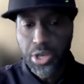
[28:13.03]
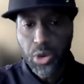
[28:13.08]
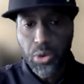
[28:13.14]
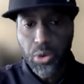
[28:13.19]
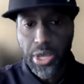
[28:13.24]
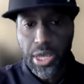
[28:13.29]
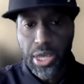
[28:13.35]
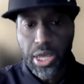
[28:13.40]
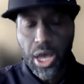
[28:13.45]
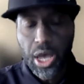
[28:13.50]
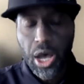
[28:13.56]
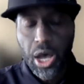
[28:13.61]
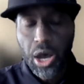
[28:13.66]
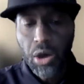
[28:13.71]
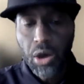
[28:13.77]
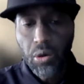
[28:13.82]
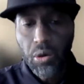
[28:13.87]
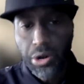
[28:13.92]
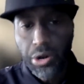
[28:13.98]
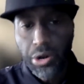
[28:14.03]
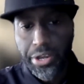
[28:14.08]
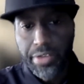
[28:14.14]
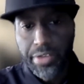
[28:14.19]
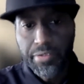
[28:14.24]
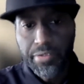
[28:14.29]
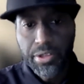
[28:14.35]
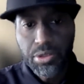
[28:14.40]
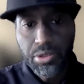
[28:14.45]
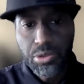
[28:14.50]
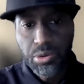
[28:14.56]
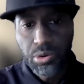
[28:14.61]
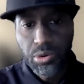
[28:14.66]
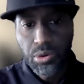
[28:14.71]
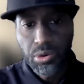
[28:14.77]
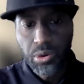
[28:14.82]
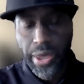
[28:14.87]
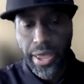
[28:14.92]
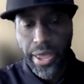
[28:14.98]
PoE, or even
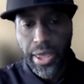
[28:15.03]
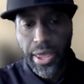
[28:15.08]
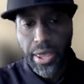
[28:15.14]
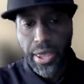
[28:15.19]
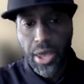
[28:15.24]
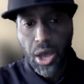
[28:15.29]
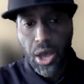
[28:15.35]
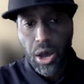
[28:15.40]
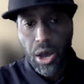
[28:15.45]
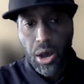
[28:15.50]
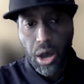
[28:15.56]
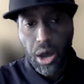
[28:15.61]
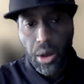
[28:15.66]
through a